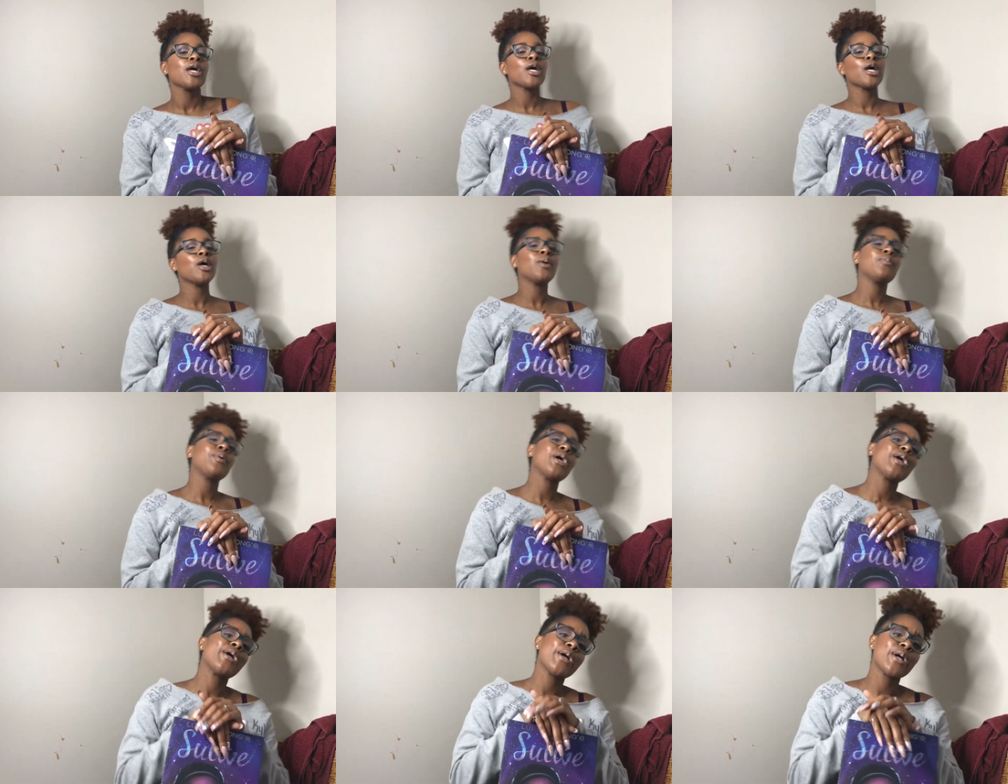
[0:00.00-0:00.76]

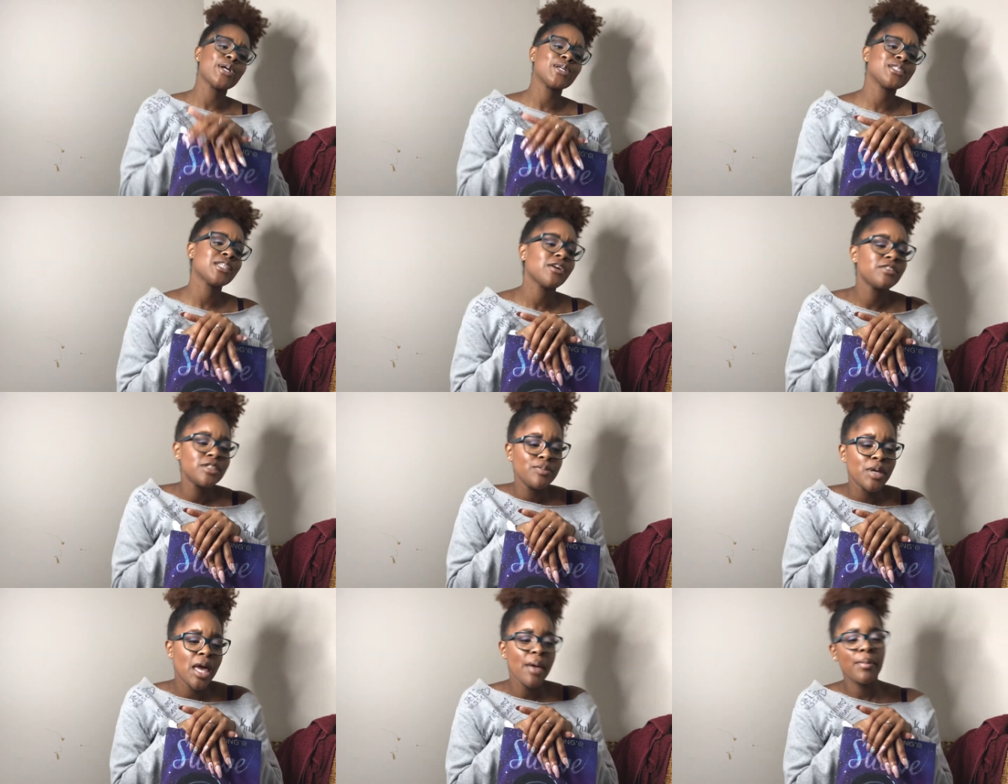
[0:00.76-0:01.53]
compare herself
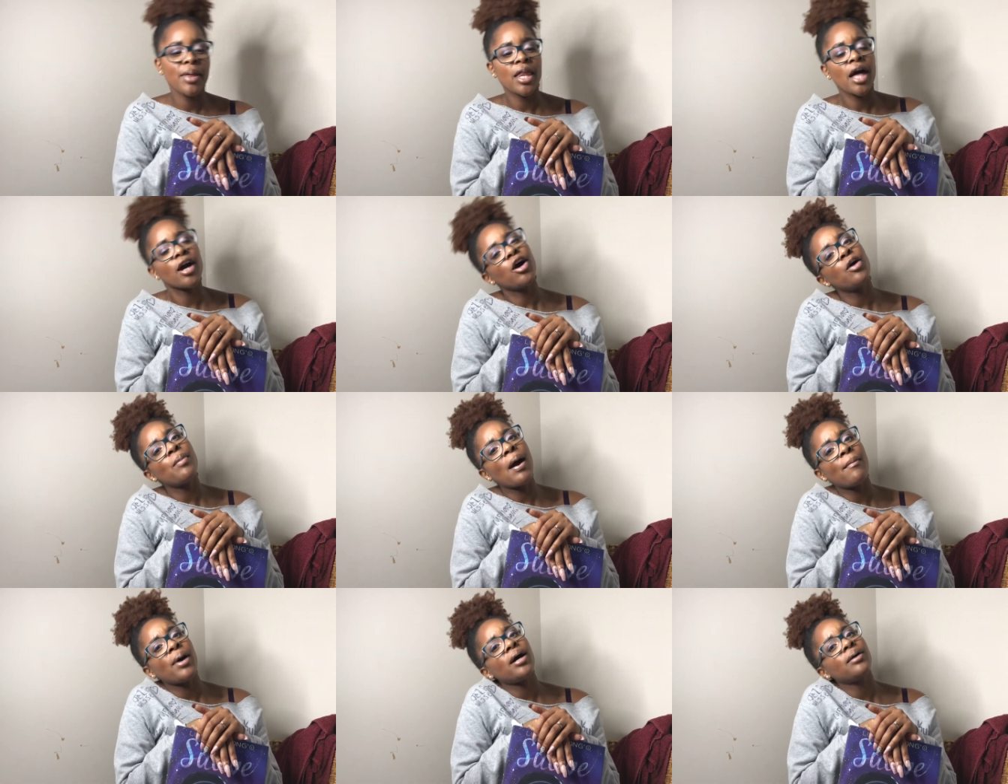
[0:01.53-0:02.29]
to me and be like, oh,
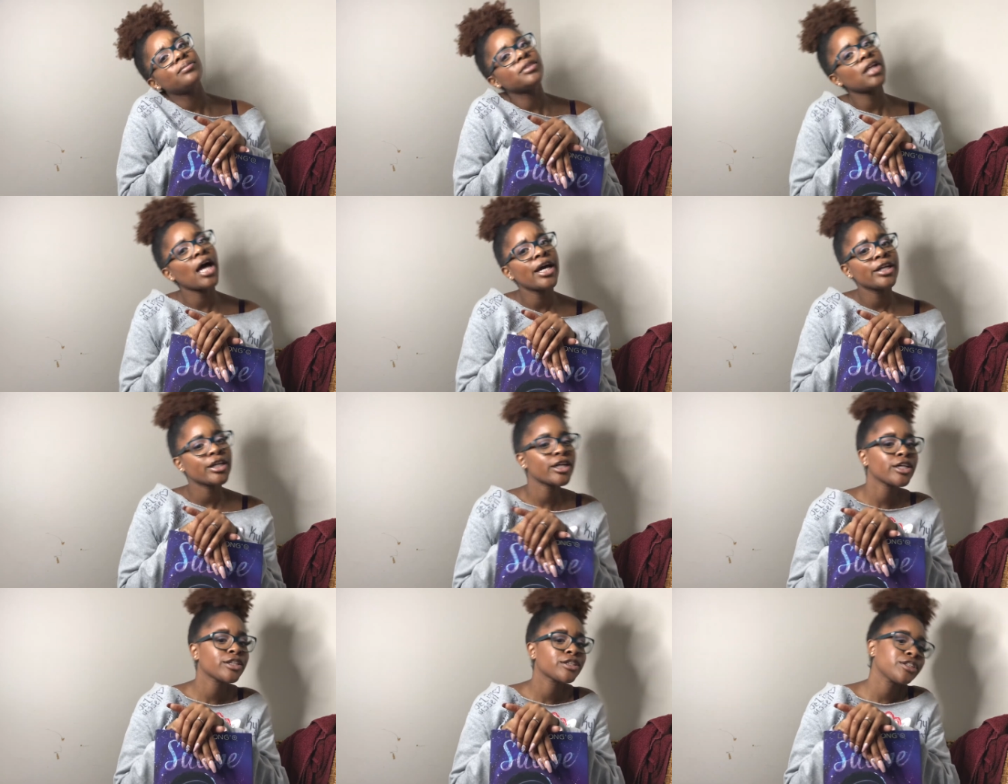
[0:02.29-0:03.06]
my mom's
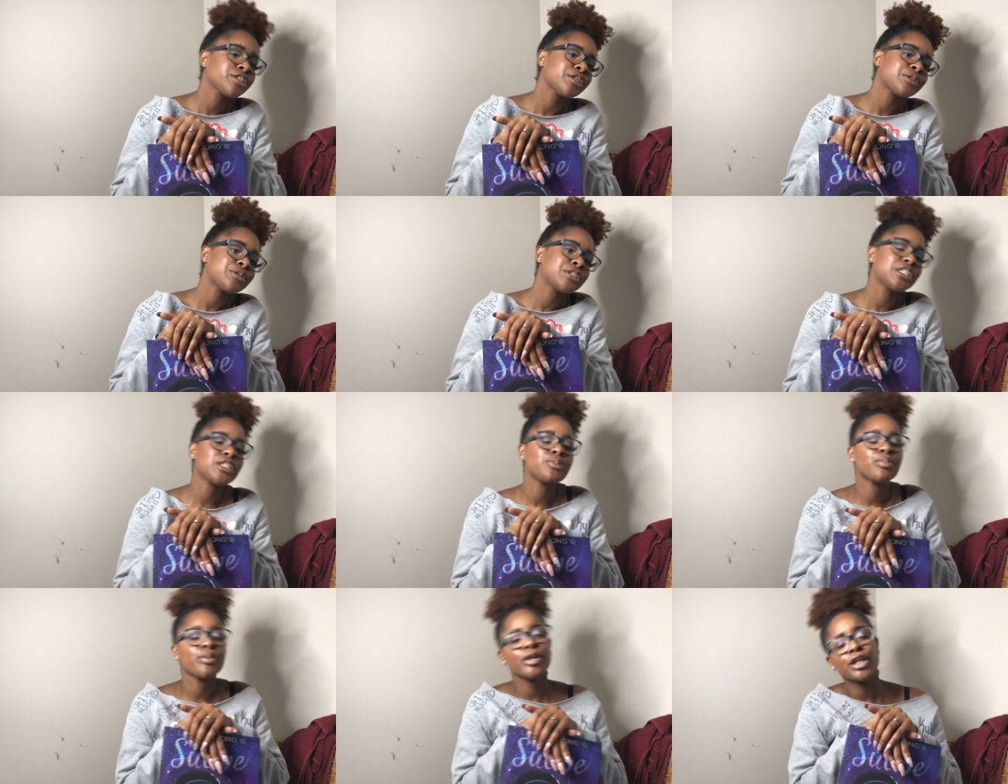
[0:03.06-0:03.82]
lighter, so she's
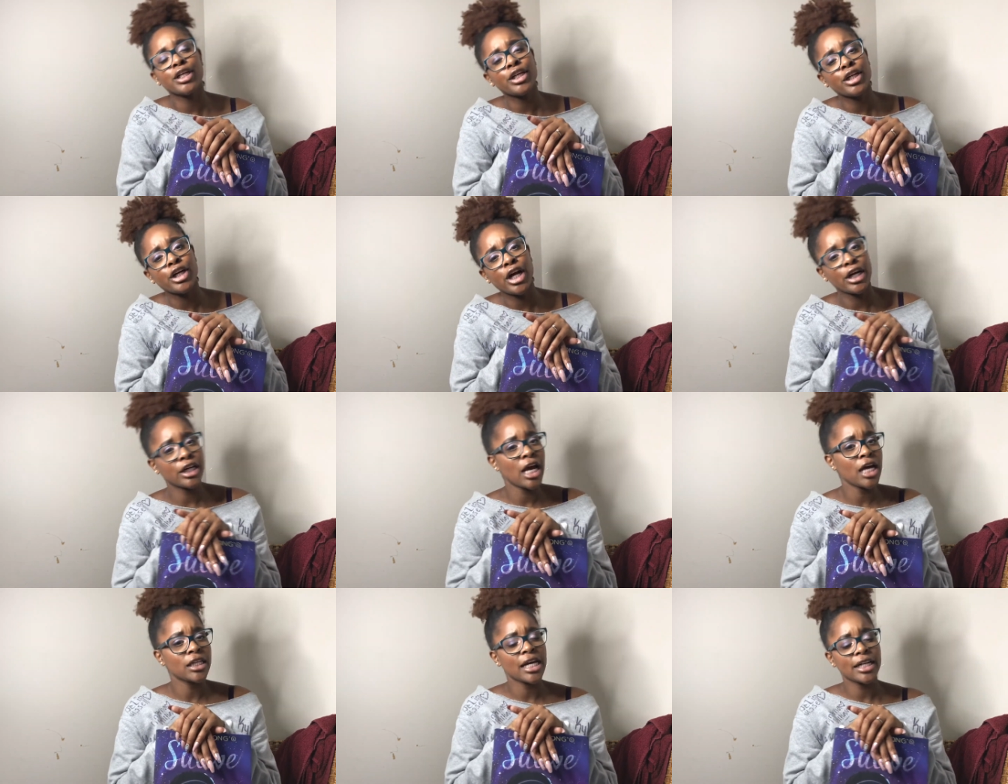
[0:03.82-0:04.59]
prettier, and
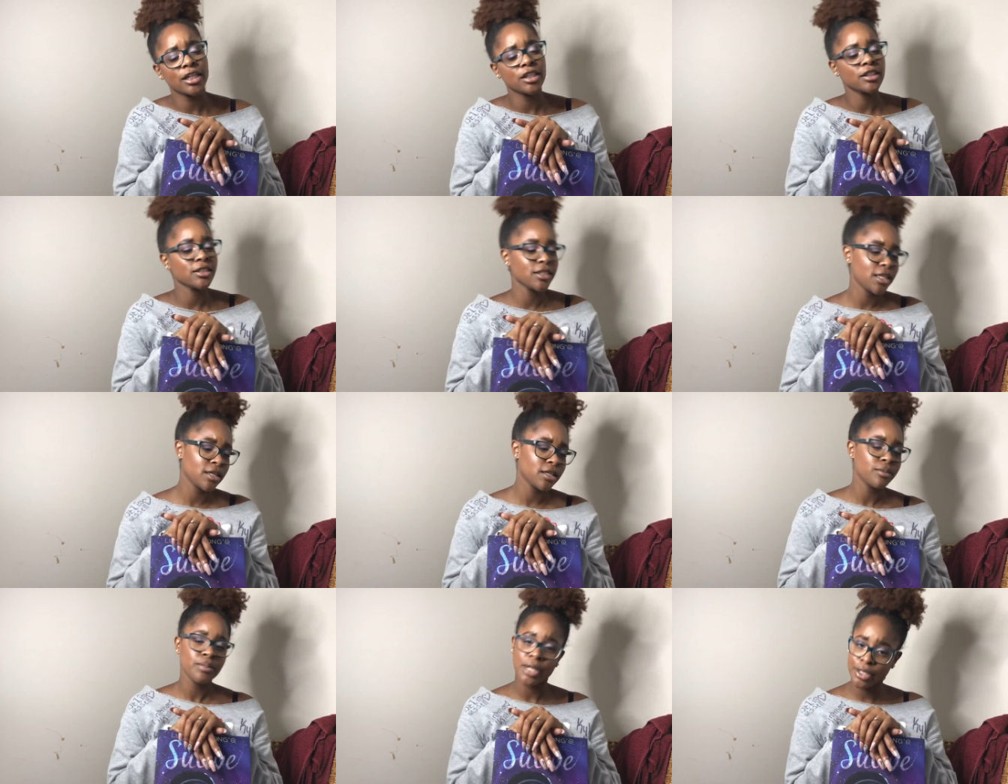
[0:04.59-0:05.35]
not like her skin
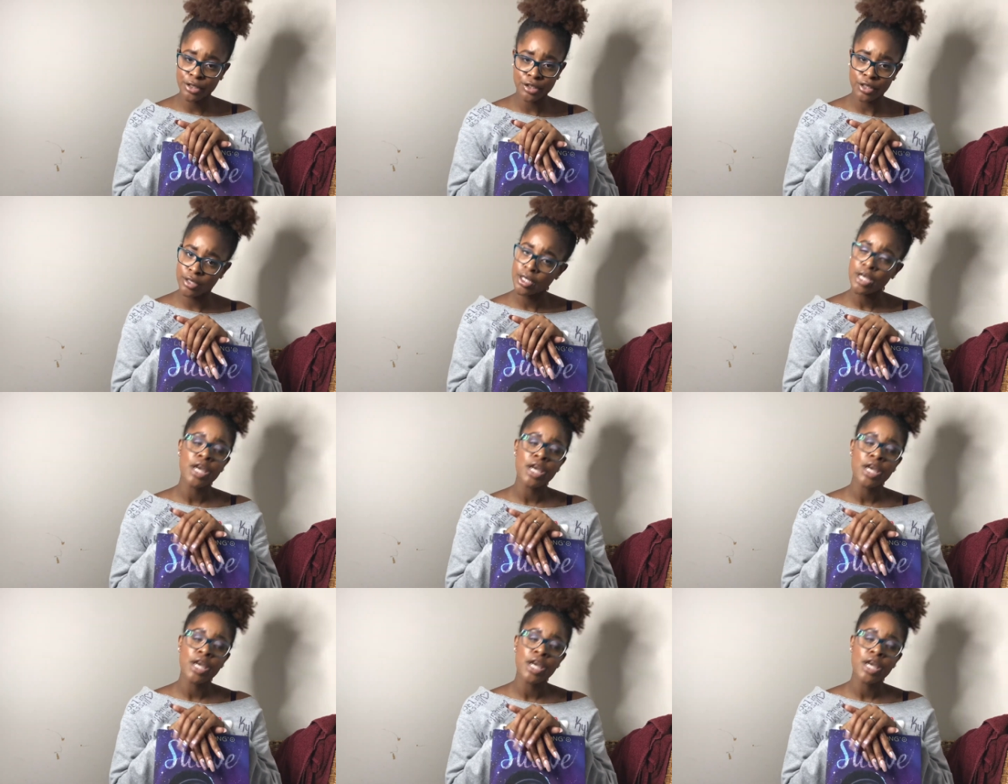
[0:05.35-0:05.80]
complexion.